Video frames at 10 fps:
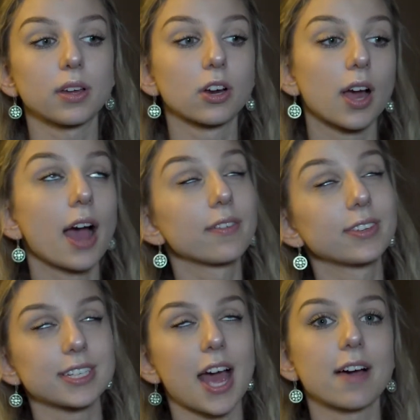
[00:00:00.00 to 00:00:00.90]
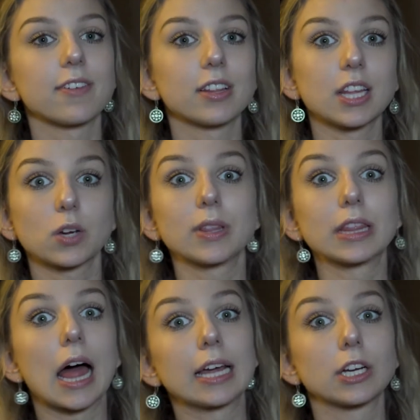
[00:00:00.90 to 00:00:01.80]
or having to have a liquid
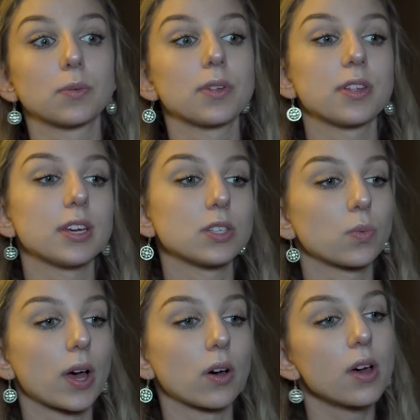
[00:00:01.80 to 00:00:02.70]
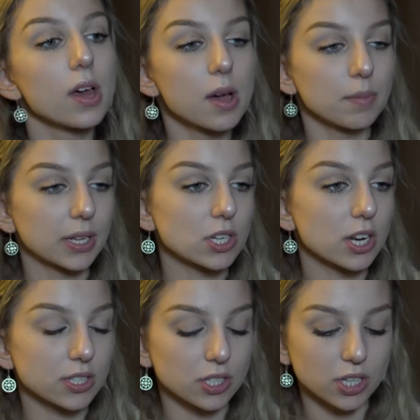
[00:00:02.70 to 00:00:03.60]
liner with it as well. But that's
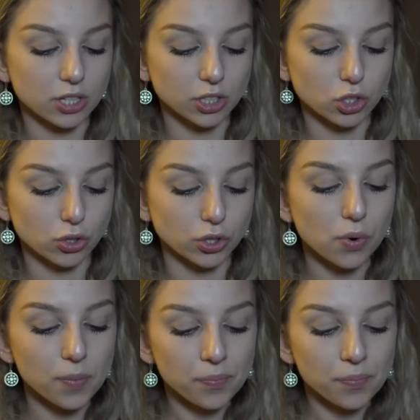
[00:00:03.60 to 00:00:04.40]
not necessarily true.